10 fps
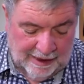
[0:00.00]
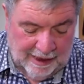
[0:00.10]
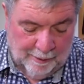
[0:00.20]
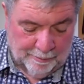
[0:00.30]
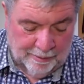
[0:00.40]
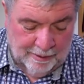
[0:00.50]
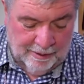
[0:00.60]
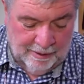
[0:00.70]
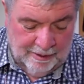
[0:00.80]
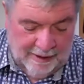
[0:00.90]
get up.
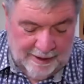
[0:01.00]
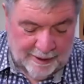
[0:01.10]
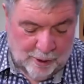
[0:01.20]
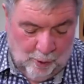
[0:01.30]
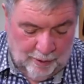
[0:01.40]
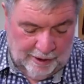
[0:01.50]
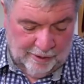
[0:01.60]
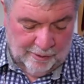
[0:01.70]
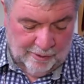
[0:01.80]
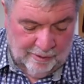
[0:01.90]
He's calling
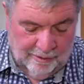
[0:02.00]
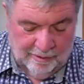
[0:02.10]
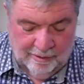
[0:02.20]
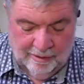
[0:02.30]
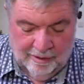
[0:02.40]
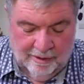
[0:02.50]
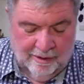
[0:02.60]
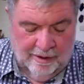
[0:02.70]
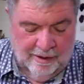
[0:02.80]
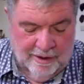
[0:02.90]
you."
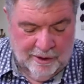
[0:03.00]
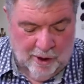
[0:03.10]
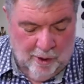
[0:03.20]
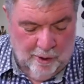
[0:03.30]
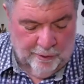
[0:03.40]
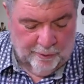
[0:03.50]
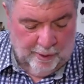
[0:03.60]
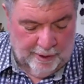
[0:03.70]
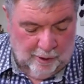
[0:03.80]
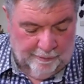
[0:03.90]
So
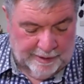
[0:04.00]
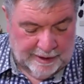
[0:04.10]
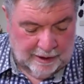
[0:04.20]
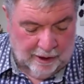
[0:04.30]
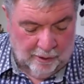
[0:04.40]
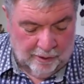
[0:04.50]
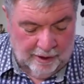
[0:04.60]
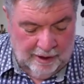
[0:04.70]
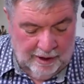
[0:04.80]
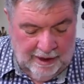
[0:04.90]
throwing off his cloak,
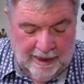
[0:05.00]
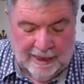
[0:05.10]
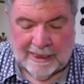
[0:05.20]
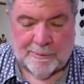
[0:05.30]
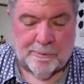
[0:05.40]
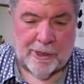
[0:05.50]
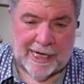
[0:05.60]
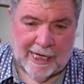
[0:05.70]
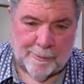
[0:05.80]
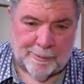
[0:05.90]
he
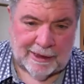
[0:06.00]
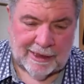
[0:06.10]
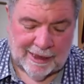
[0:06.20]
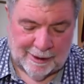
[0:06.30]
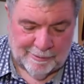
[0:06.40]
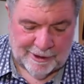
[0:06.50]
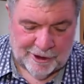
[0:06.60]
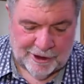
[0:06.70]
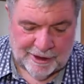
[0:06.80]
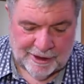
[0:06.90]
sprang up and came to
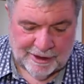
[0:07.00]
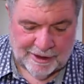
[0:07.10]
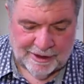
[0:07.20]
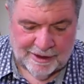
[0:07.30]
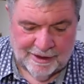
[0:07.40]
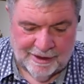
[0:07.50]
Jesus.